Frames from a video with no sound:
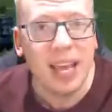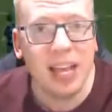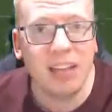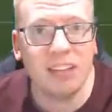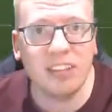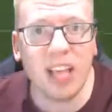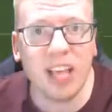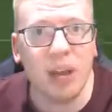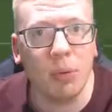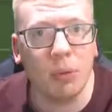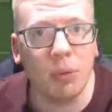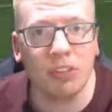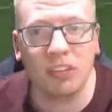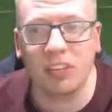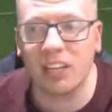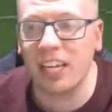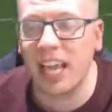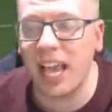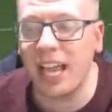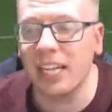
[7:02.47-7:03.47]
he's there
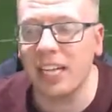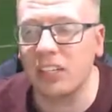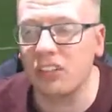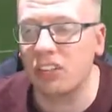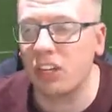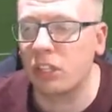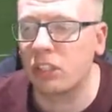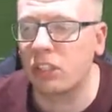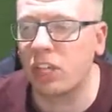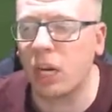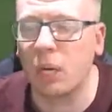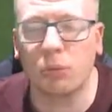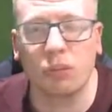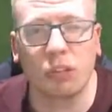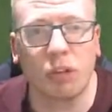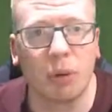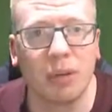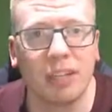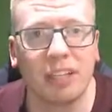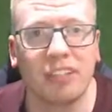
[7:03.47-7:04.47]
once again. He's our top
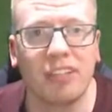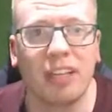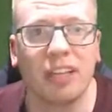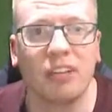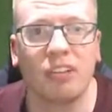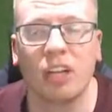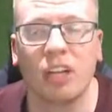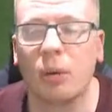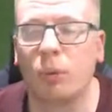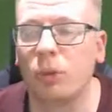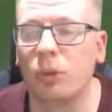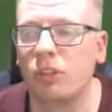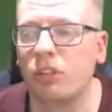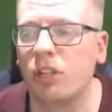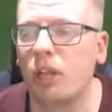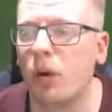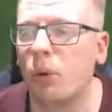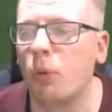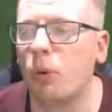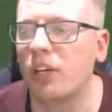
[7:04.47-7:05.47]
scorer this season, I
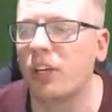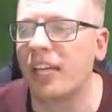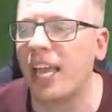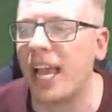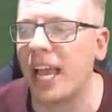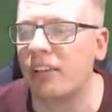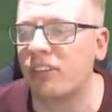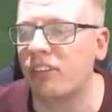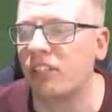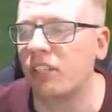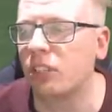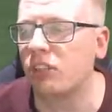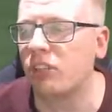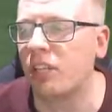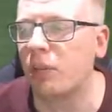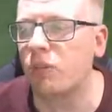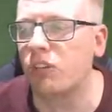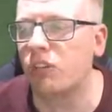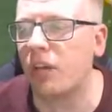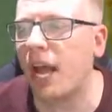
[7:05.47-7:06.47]
would guess. He just
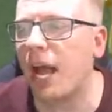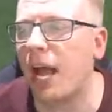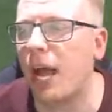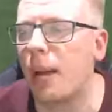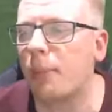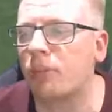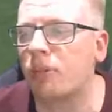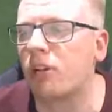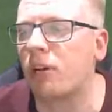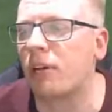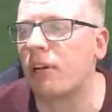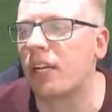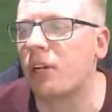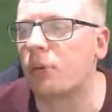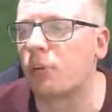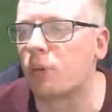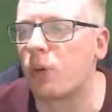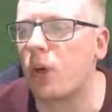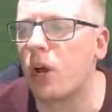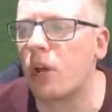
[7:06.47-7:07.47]
seems to absolutely
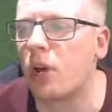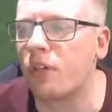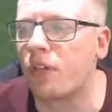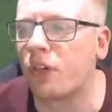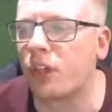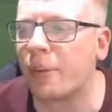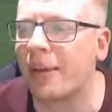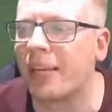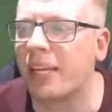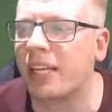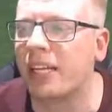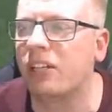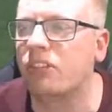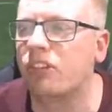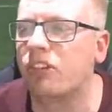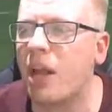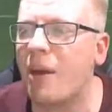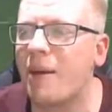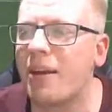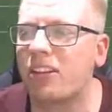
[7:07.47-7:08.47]
rifle the win, and
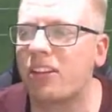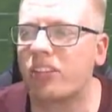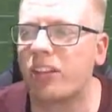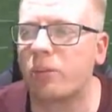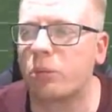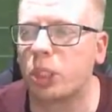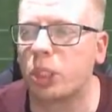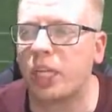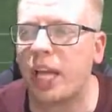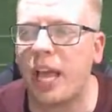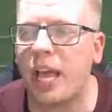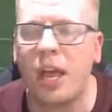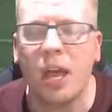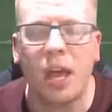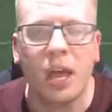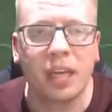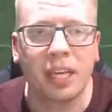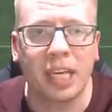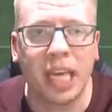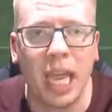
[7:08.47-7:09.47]
there's no exception there.
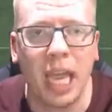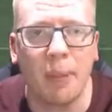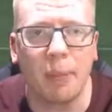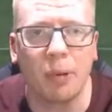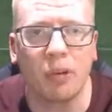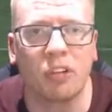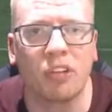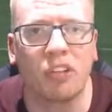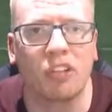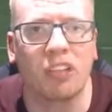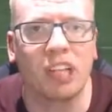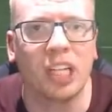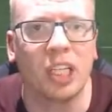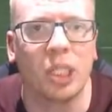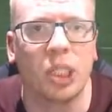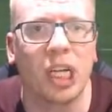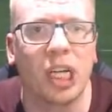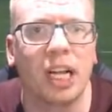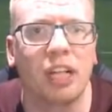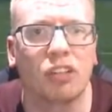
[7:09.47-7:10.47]
Keeper doesn't stand a
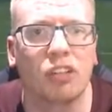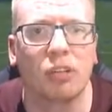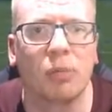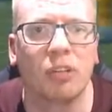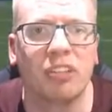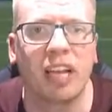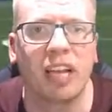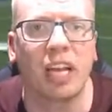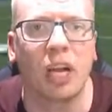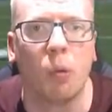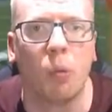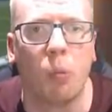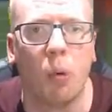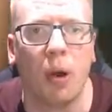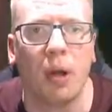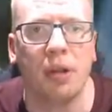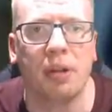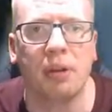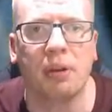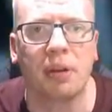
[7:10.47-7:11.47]
chance, and we take a
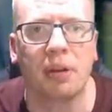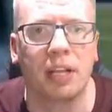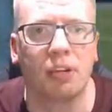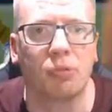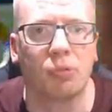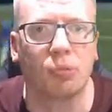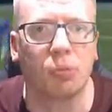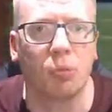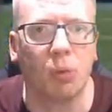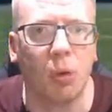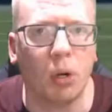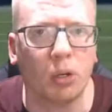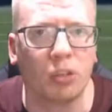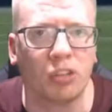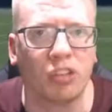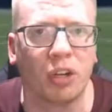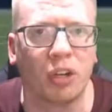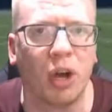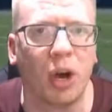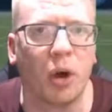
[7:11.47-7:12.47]
1-0 lead
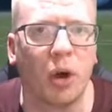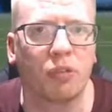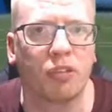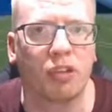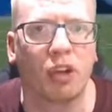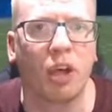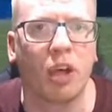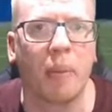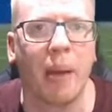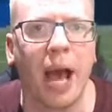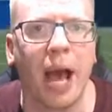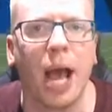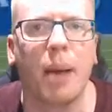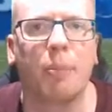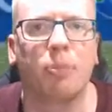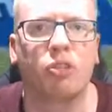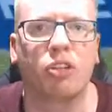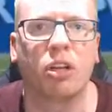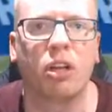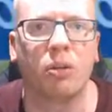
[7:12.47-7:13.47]
right on half-time.
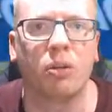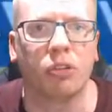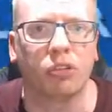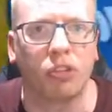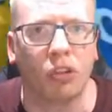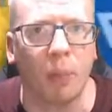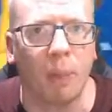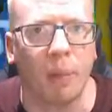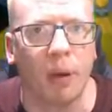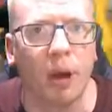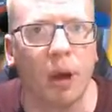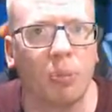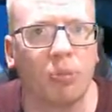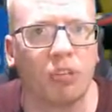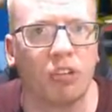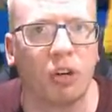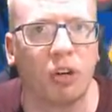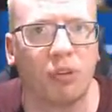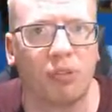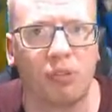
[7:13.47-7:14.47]
Absolutely superb
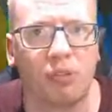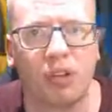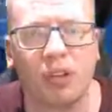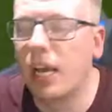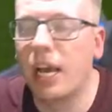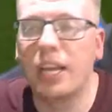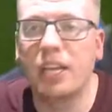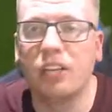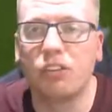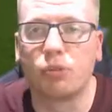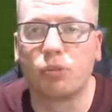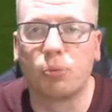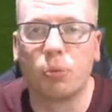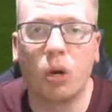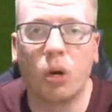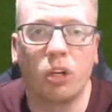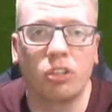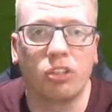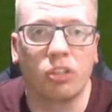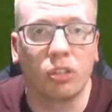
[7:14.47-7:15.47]
stuff. And it's
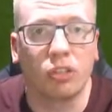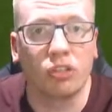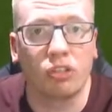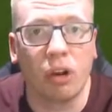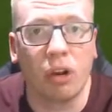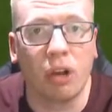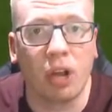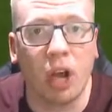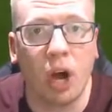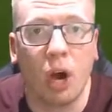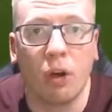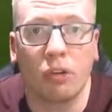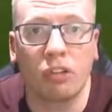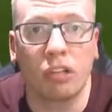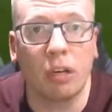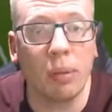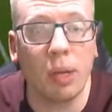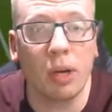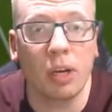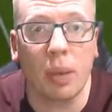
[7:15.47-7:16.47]
right on the stroke of
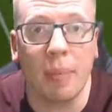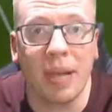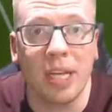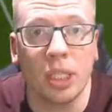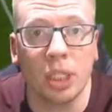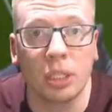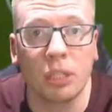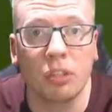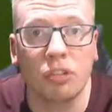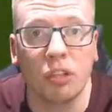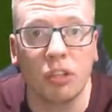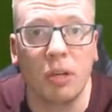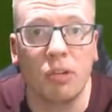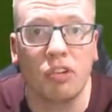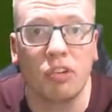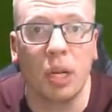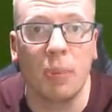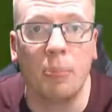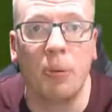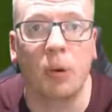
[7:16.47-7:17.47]
half-time. Like I mentioned, as soon
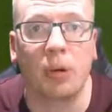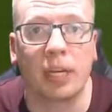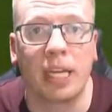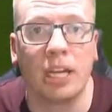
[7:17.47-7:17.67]
as Newport